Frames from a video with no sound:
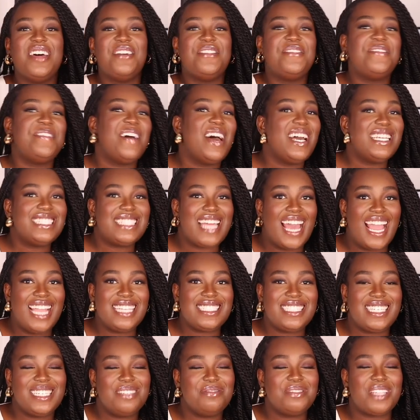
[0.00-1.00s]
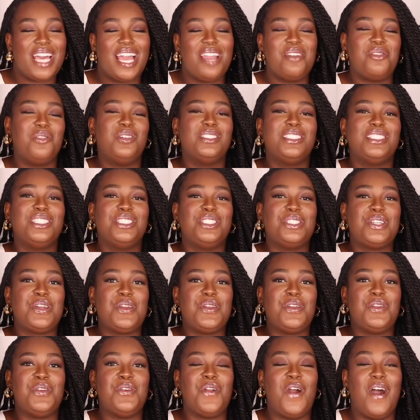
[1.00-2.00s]
The first items I want to show
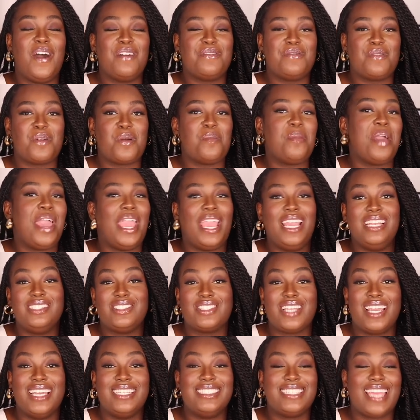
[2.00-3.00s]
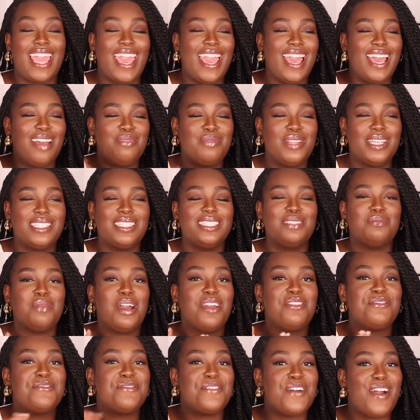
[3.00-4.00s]
you are from H&M. This is
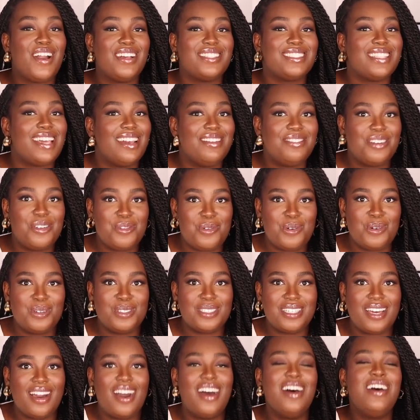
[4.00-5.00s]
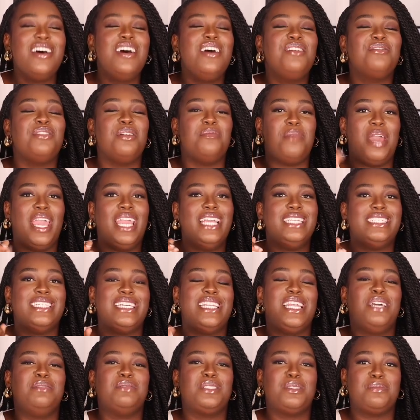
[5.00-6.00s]
my first ever order from
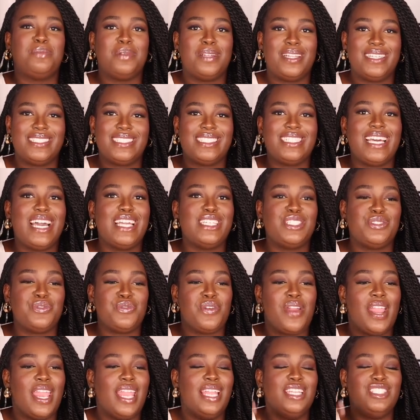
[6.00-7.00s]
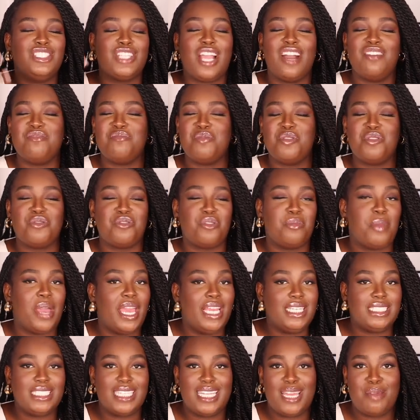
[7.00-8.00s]
H&M's plus size range. I've bought from
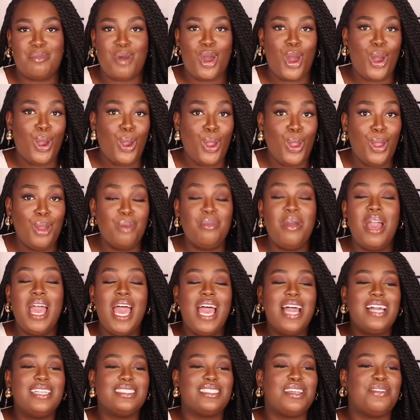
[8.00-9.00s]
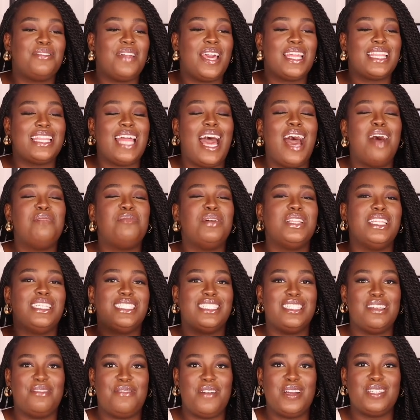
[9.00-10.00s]
H&M Home and stuff like that, but this
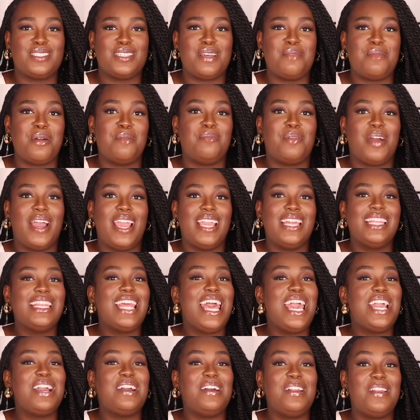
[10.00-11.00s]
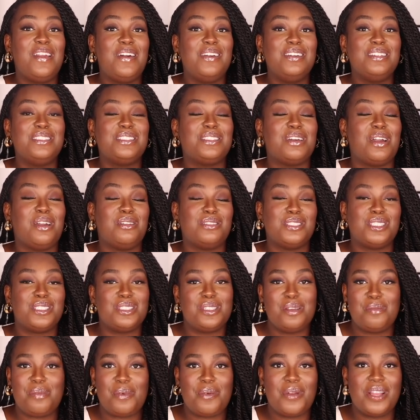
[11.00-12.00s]
is the first time I'm buying their clothes, so I was
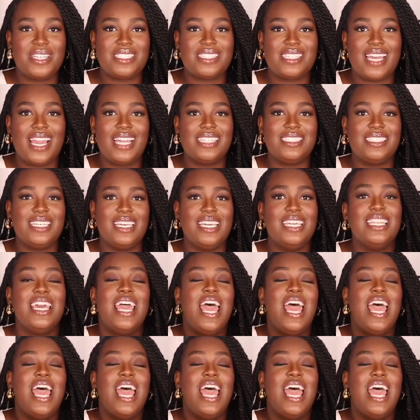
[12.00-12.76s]
super excited.